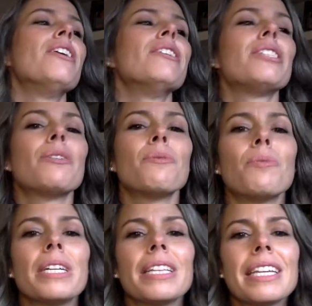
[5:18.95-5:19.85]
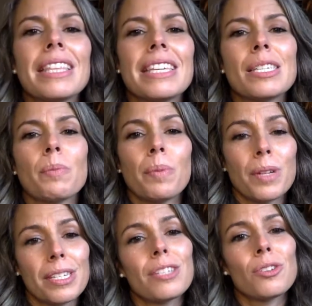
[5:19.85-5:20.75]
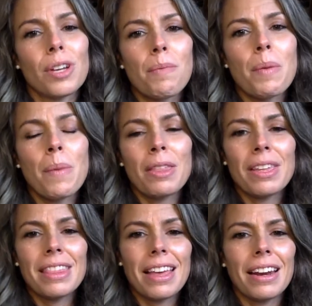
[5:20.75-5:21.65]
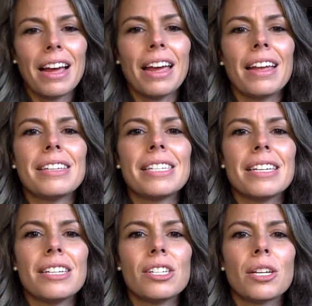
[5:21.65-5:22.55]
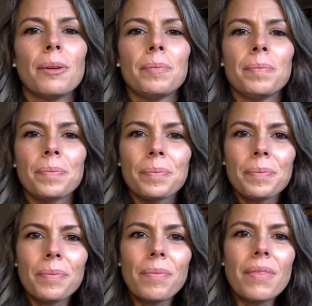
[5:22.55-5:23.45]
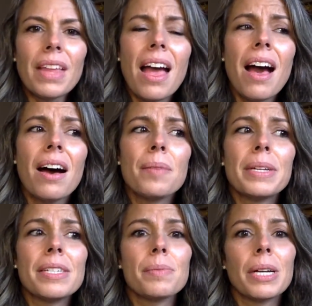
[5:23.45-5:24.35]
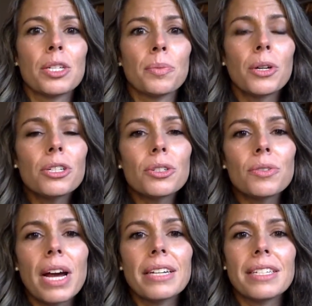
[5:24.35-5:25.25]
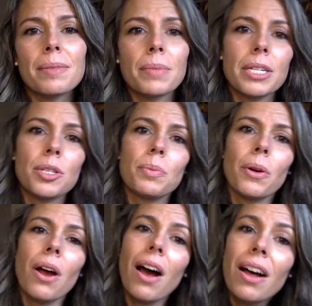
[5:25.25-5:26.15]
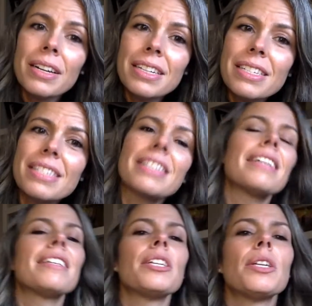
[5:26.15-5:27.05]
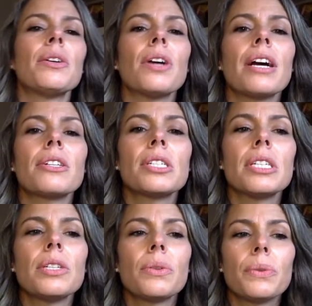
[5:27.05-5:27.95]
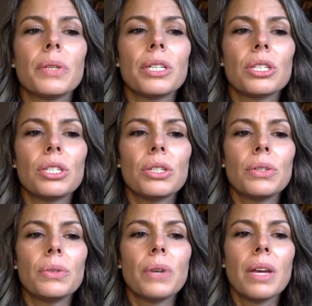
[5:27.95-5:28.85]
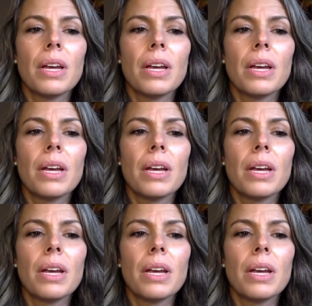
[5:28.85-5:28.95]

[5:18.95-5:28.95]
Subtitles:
So really, this princess treatment method that I teach is much more direct and much more honest, and you're actually going to